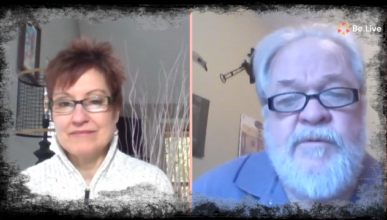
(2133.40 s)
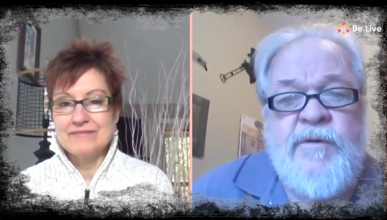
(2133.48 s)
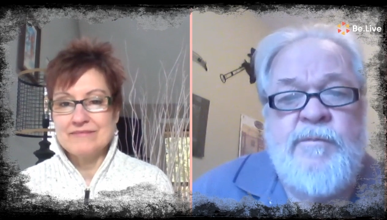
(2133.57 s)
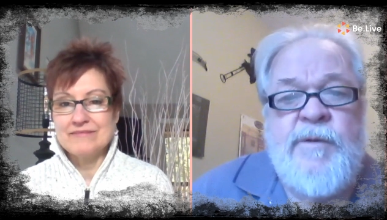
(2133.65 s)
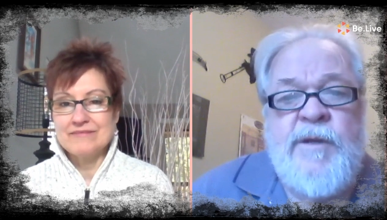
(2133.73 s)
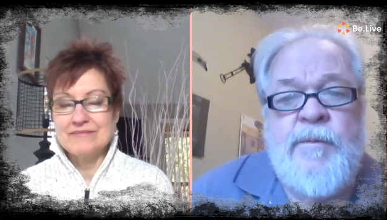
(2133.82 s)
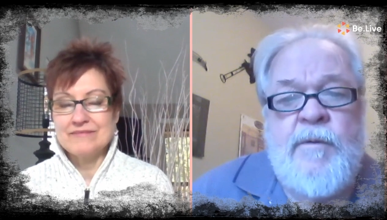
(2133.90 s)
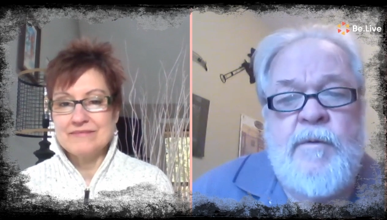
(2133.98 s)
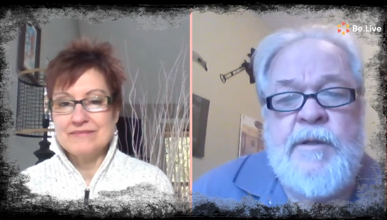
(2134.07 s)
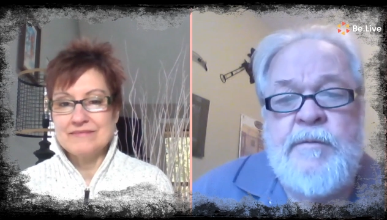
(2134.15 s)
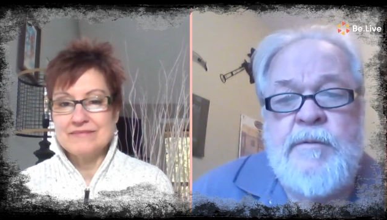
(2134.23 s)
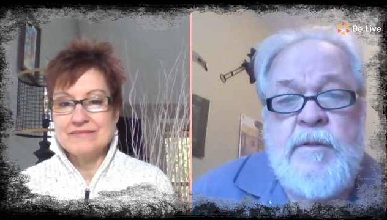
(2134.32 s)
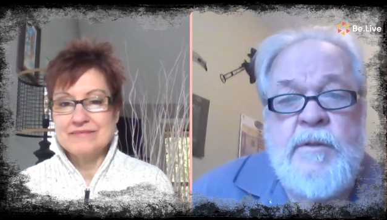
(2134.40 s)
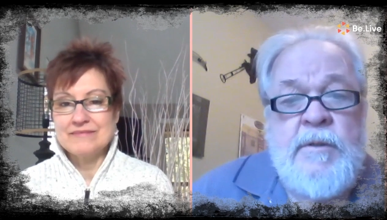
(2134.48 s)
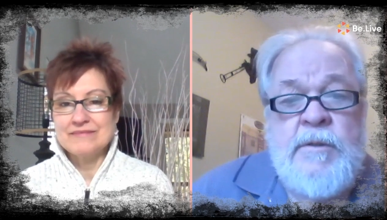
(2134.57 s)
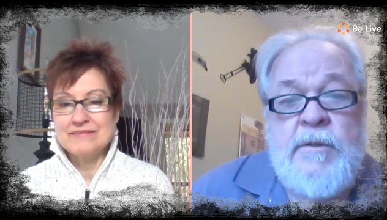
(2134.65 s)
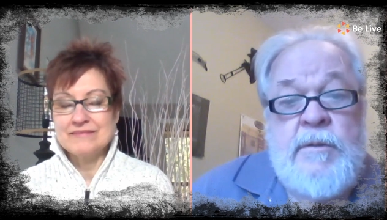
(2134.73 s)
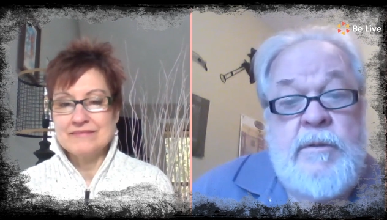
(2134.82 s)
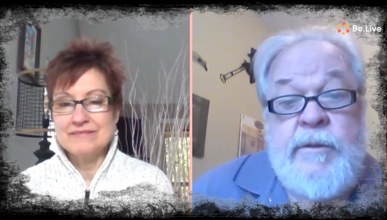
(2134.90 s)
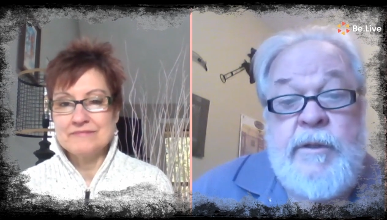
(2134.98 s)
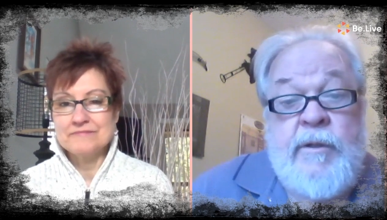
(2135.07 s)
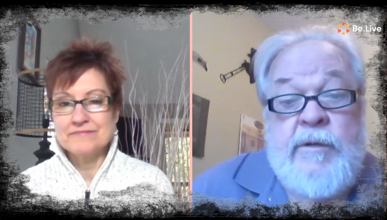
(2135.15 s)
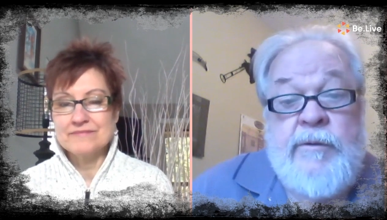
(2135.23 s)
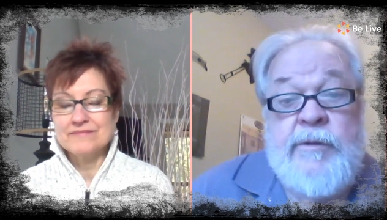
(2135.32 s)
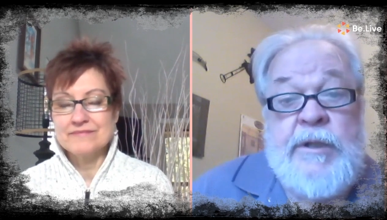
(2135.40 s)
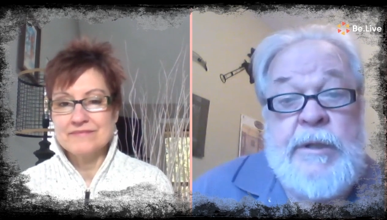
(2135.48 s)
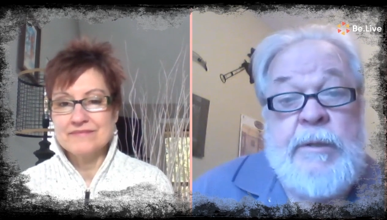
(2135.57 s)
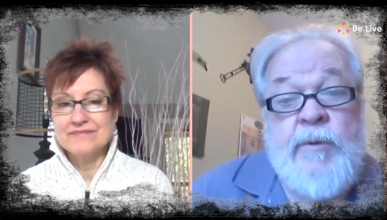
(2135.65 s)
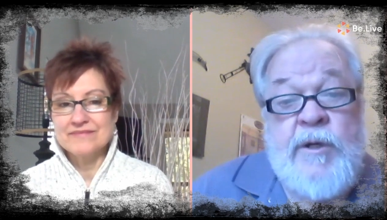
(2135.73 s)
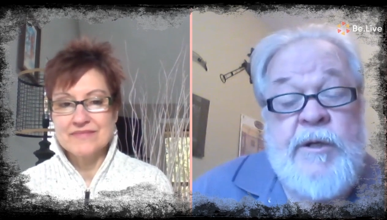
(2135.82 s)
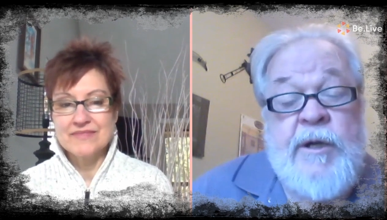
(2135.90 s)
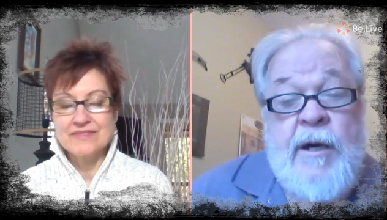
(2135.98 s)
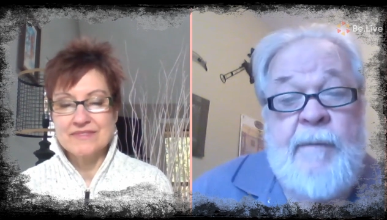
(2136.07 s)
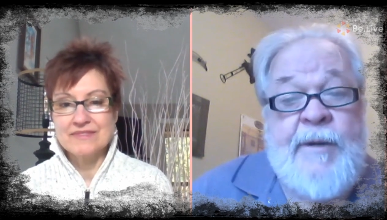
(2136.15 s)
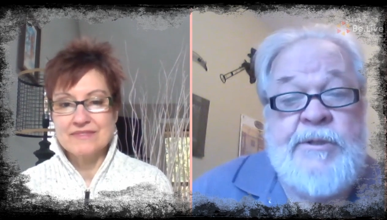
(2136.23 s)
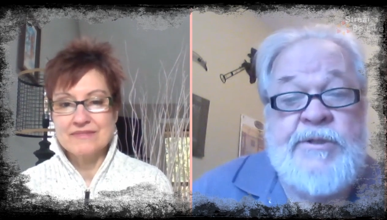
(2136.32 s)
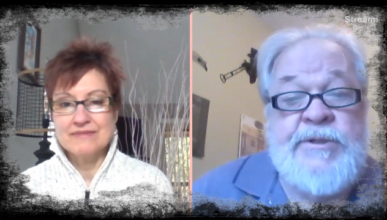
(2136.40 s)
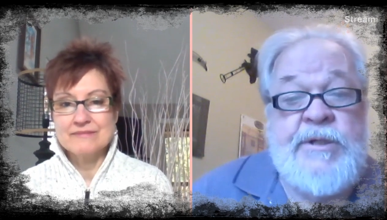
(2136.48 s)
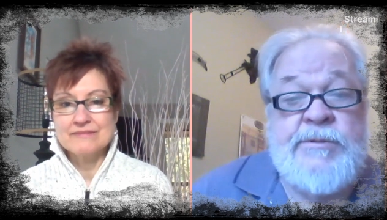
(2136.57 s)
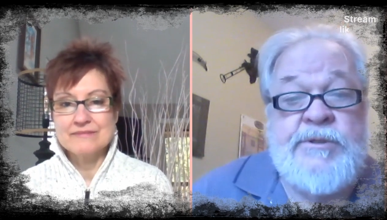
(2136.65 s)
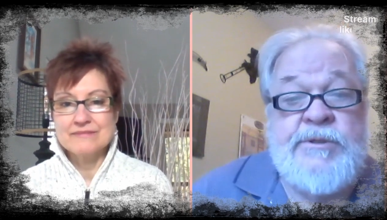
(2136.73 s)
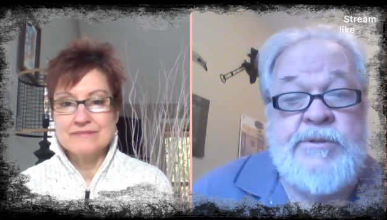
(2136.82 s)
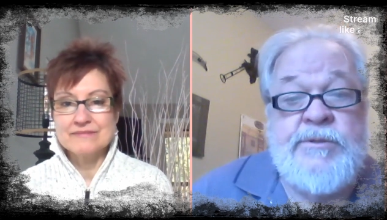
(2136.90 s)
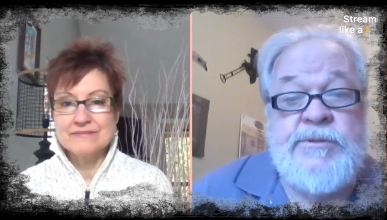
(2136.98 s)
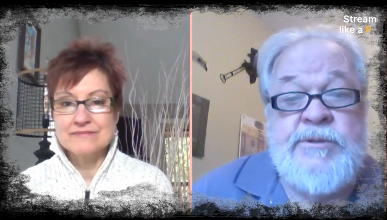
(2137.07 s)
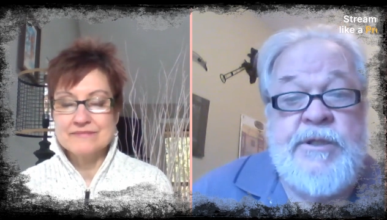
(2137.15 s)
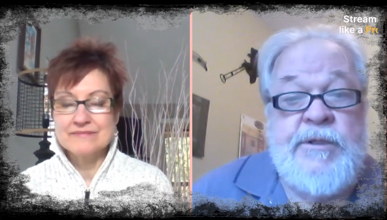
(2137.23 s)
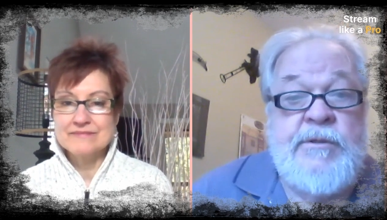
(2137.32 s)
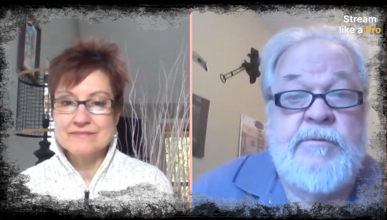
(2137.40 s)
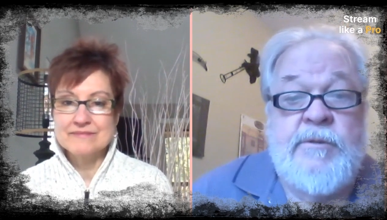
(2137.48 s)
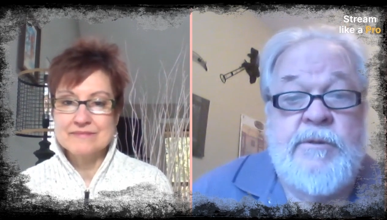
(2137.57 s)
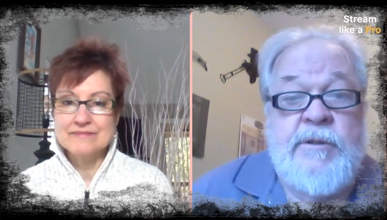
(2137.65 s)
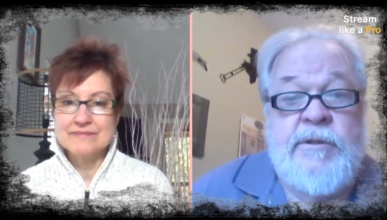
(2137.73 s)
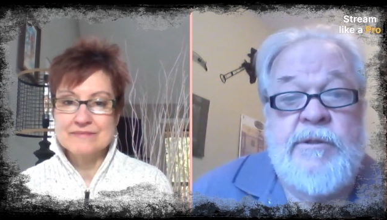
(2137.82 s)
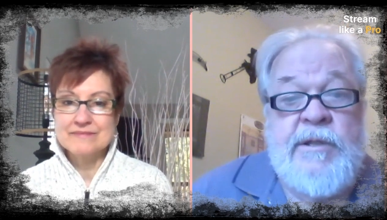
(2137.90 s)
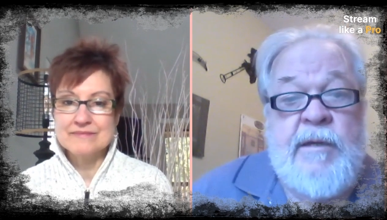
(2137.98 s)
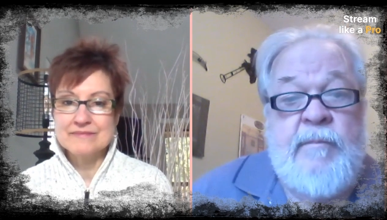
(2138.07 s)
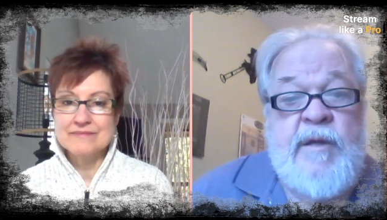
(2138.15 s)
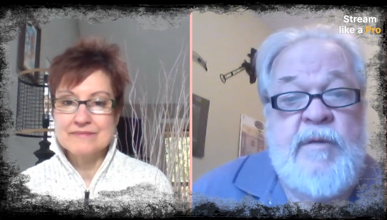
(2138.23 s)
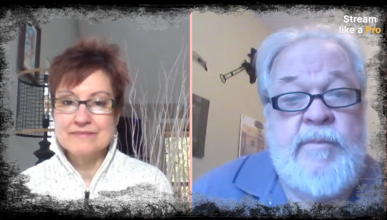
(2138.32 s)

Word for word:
Speaker 1: to a few people, and you know, other than the one cop I talked to, and he didn't really condemn it.